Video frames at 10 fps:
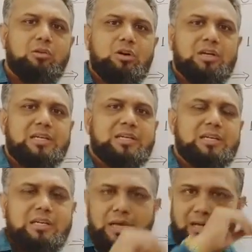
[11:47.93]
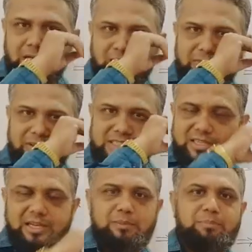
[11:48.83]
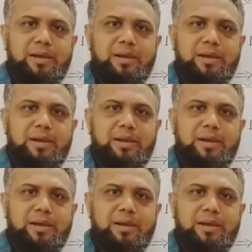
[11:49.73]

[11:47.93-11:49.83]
ordered, requested,